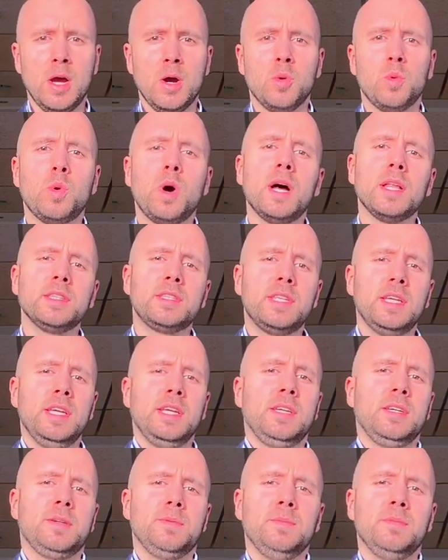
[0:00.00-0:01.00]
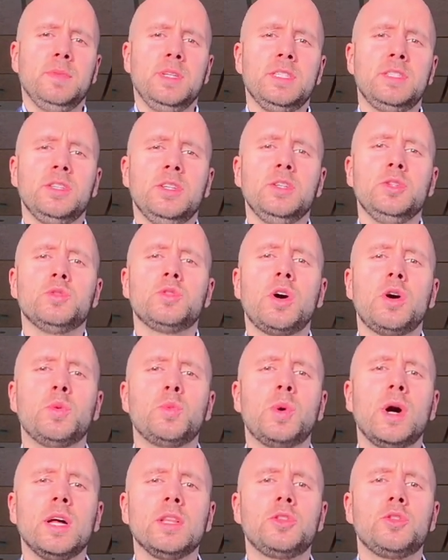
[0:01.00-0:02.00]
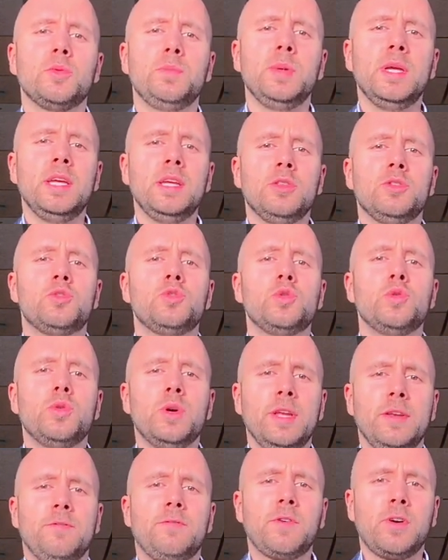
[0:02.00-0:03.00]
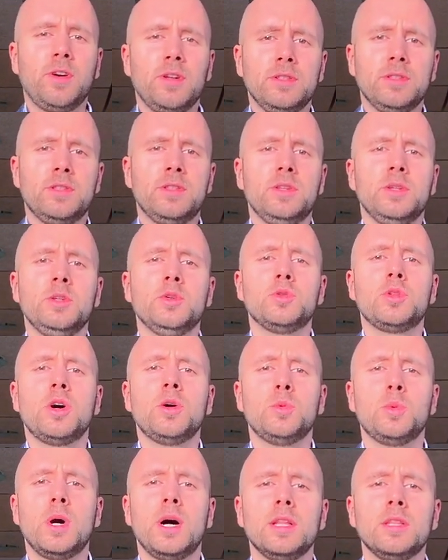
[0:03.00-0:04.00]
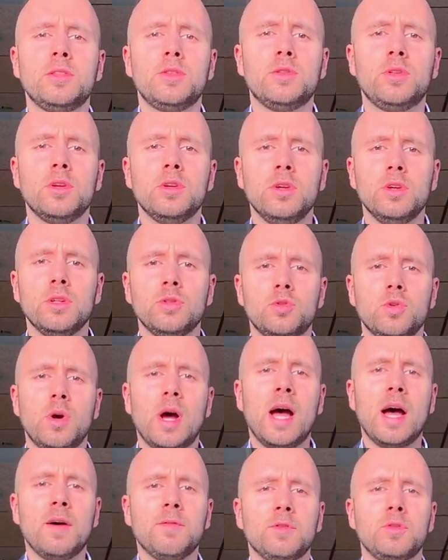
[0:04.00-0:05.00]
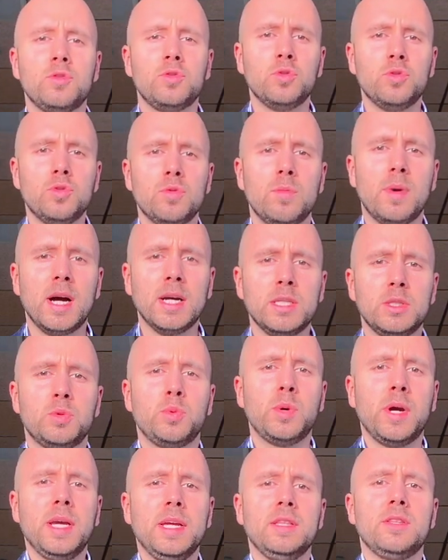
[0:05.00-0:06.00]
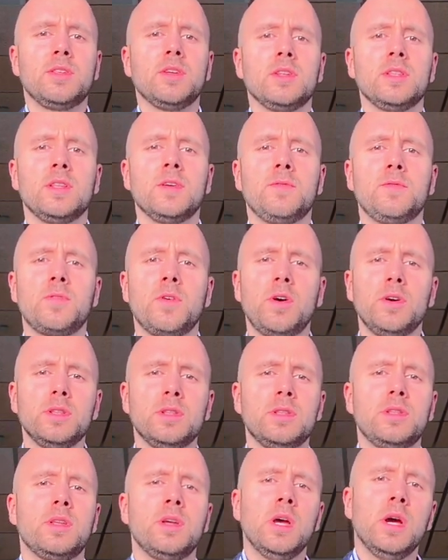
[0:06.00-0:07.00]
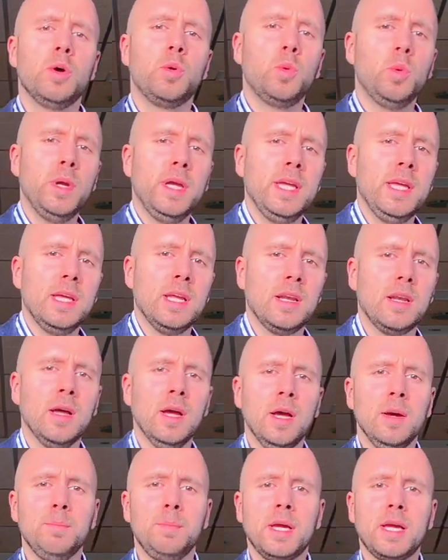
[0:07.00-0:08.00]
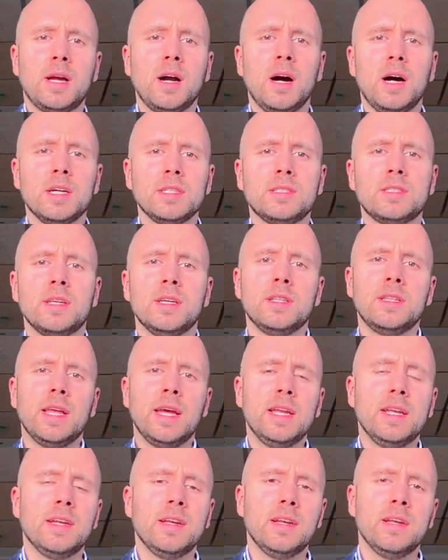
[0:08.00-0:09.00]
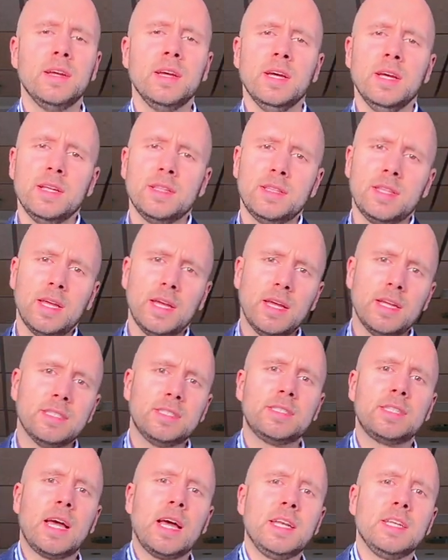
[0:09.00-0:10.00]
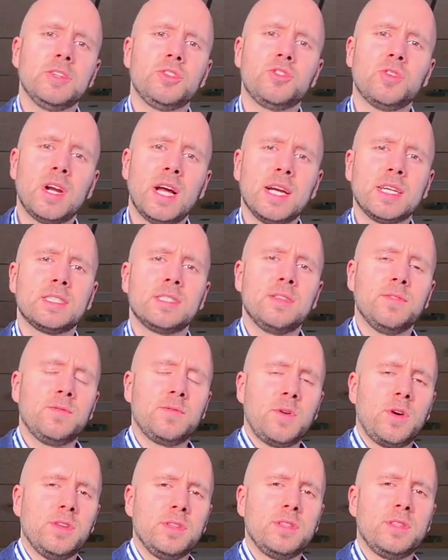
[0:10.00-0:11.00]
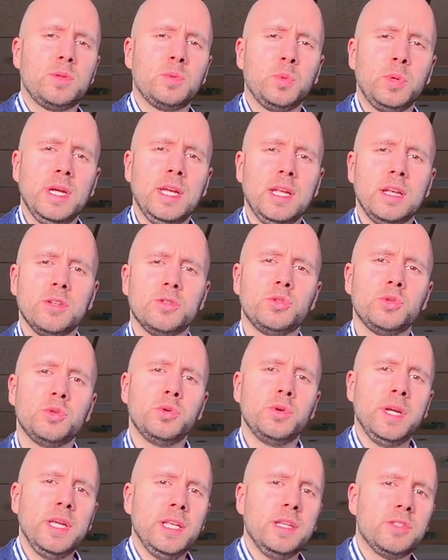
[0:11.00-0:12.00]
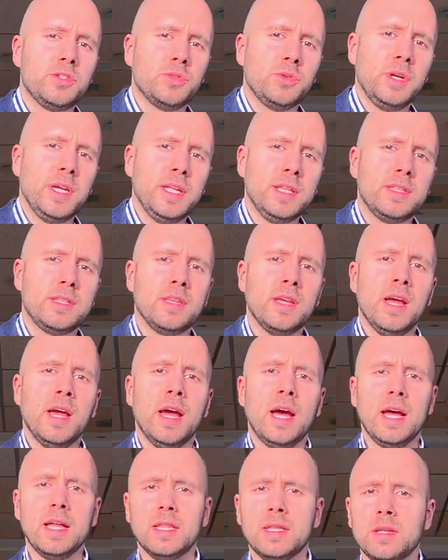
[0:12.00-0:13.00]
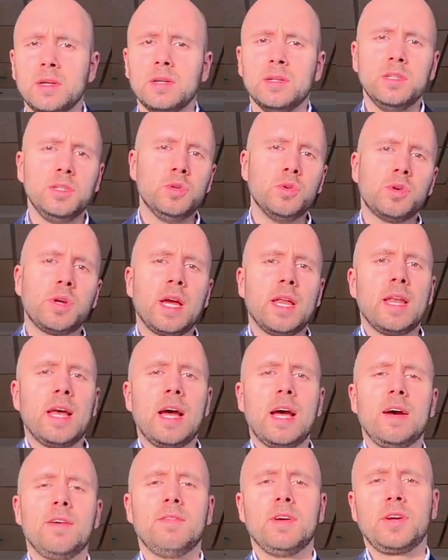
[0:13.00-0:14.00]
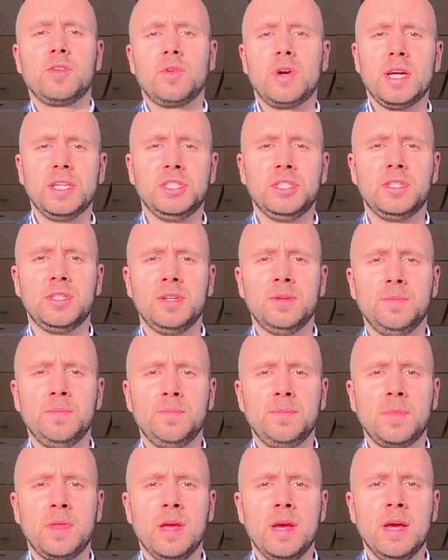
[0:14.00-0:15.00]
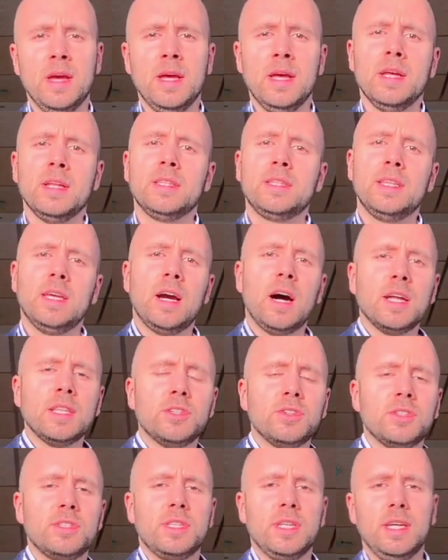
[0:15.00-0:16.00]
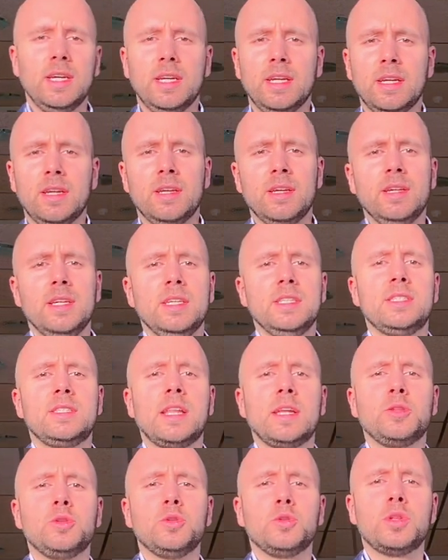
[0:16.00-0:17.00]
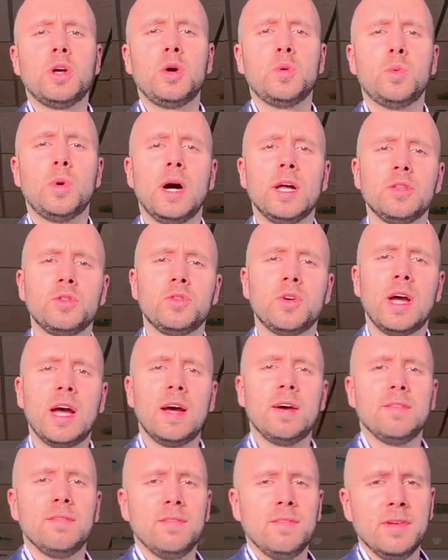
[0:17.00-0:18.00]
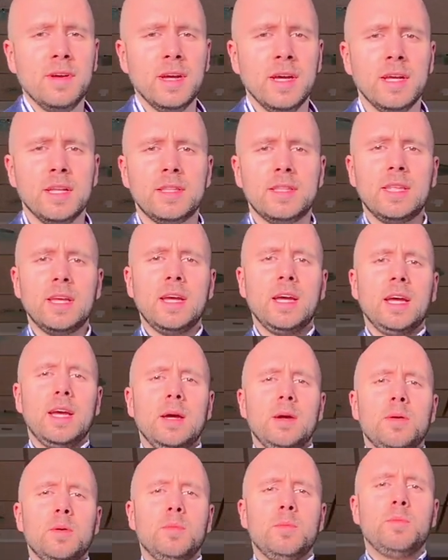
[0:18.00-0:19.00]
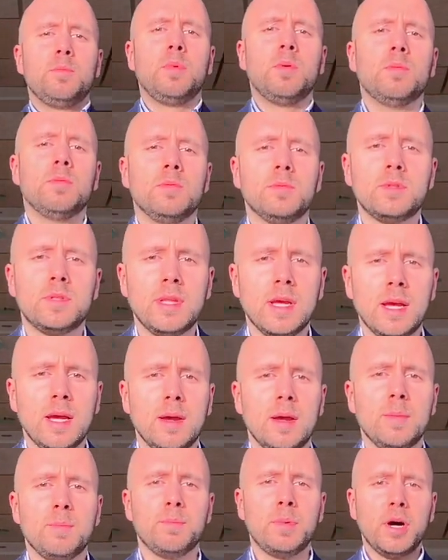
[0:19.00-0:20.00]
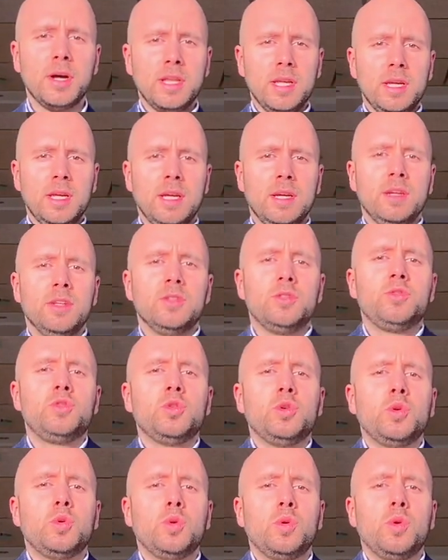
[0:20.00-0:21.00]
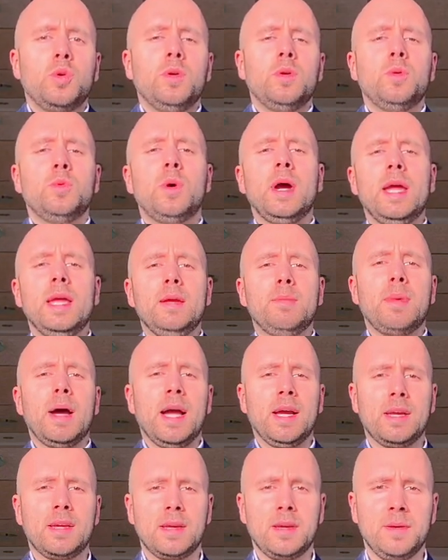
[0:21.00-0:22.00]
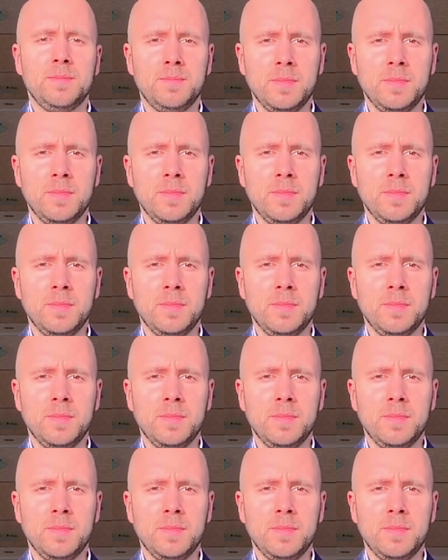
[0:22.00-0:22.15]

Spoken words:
One thing is you don't want to be too in front. You don't want to have too much weight on the front wheel, because then the sand drags the front wheel too into it and you can have a crash. The other thing is that you don't want to have the body too way back.